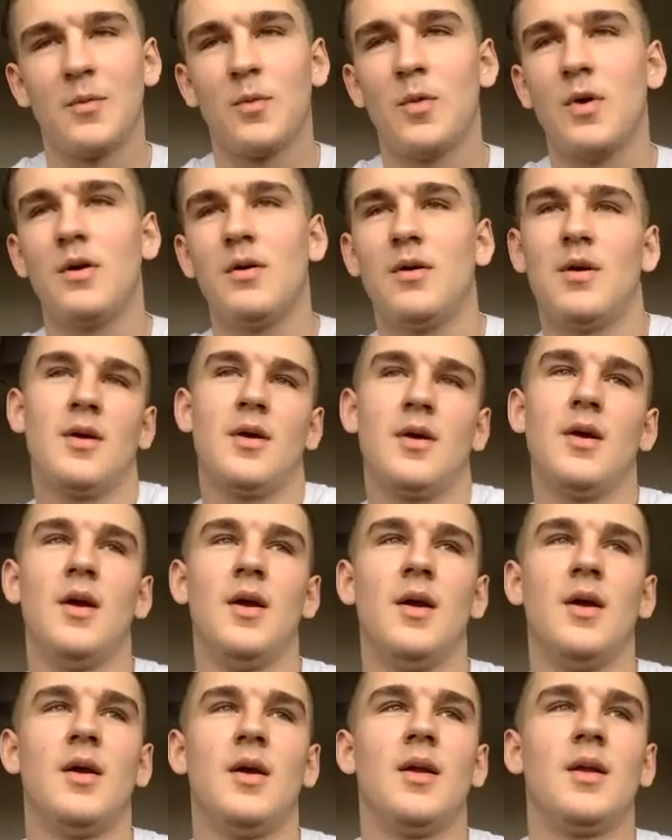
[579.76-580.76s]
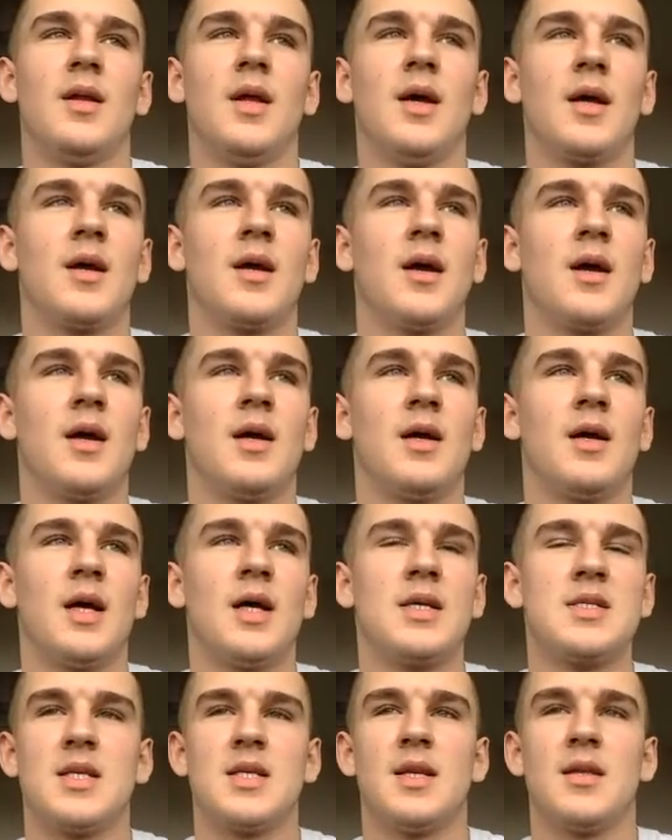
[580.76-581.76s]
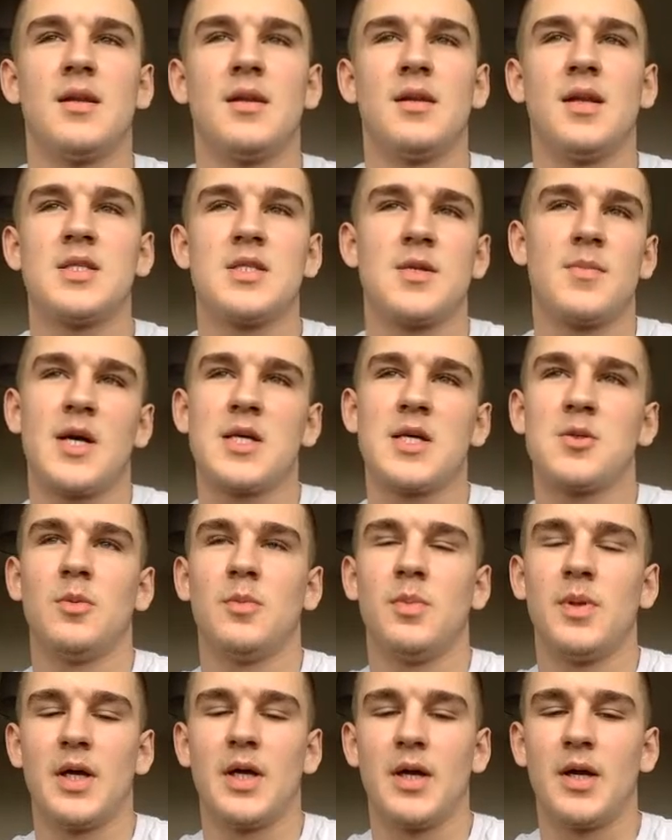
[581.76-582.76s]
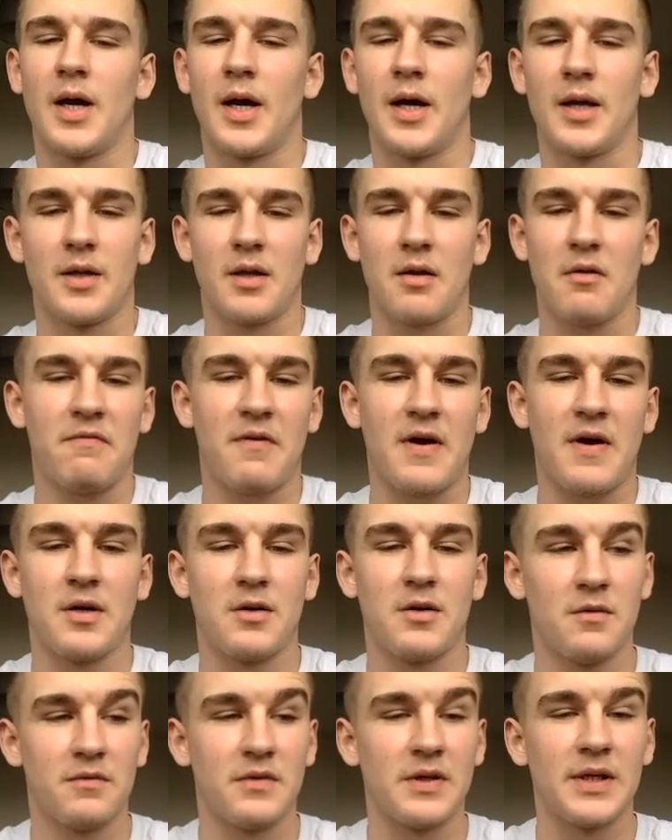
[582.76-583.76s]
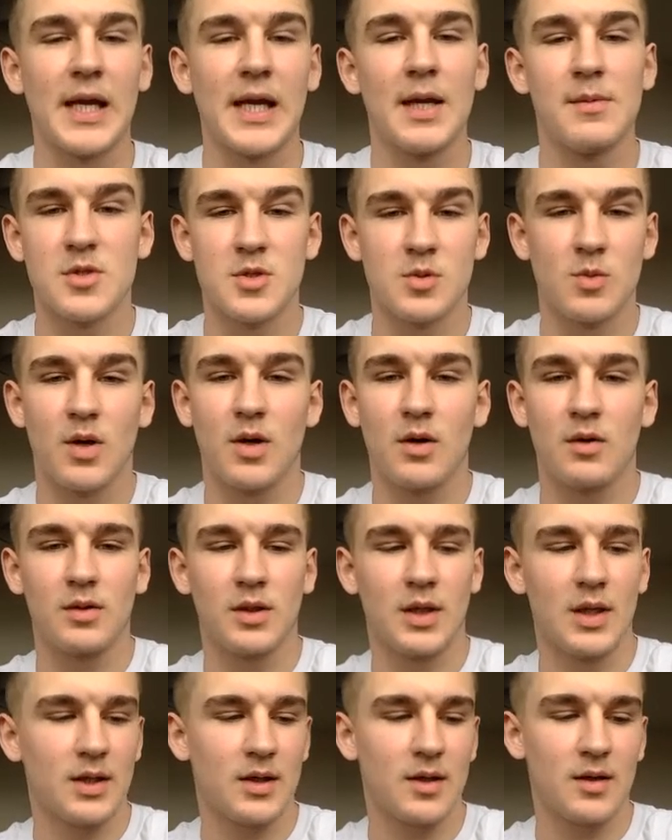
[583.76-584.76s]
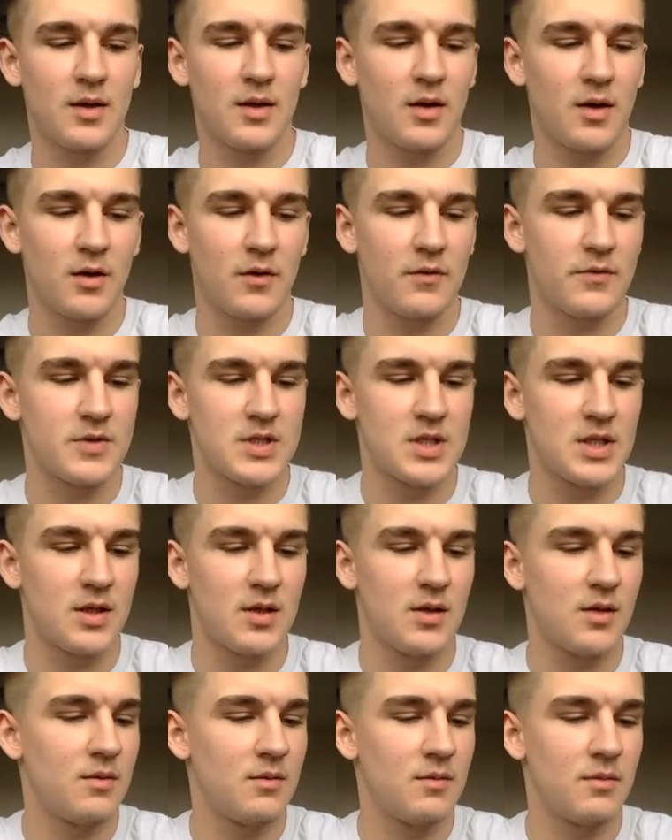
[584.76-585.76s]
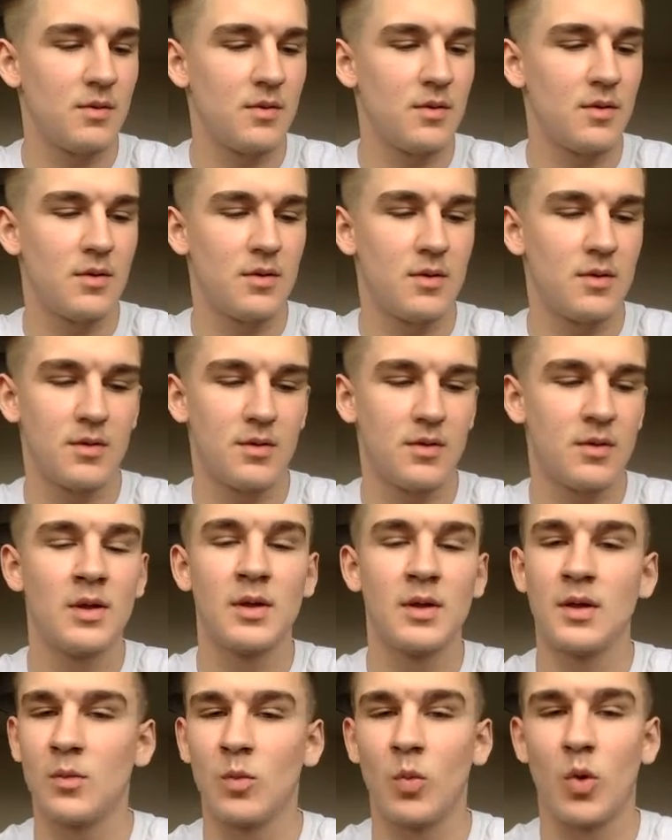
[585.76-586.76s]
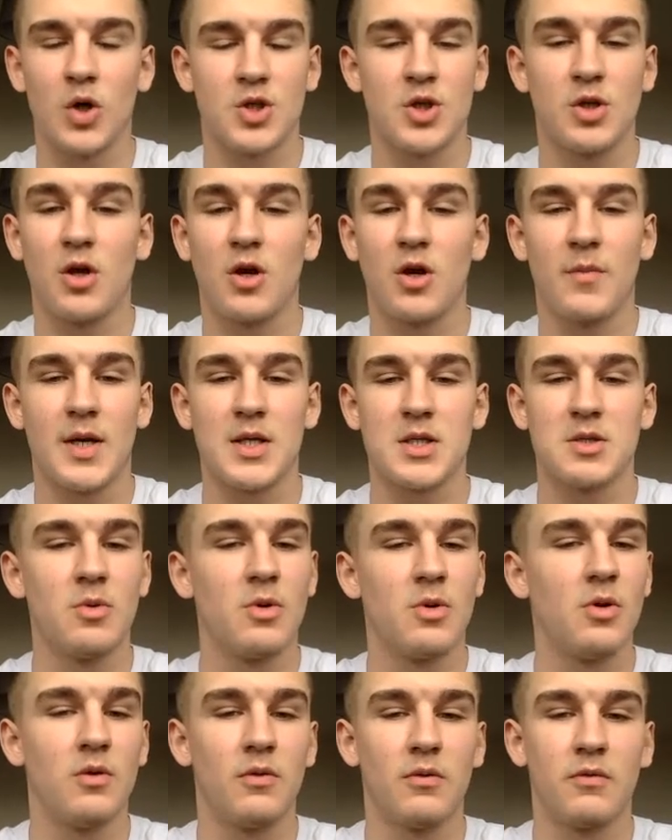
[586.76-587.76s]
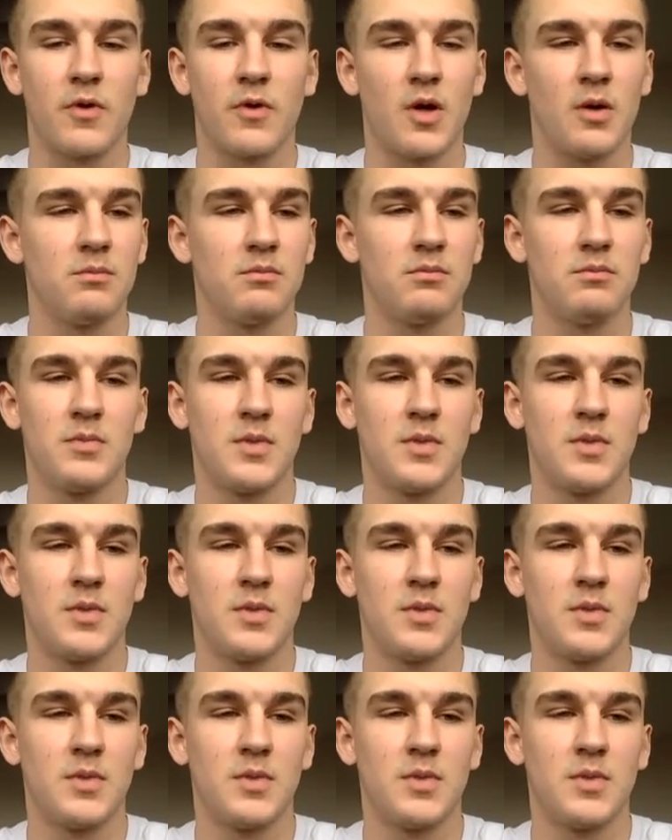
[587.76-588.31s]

Well, like as a basketball player and a fan of the game as well, like I obviously watch a lot of basketball from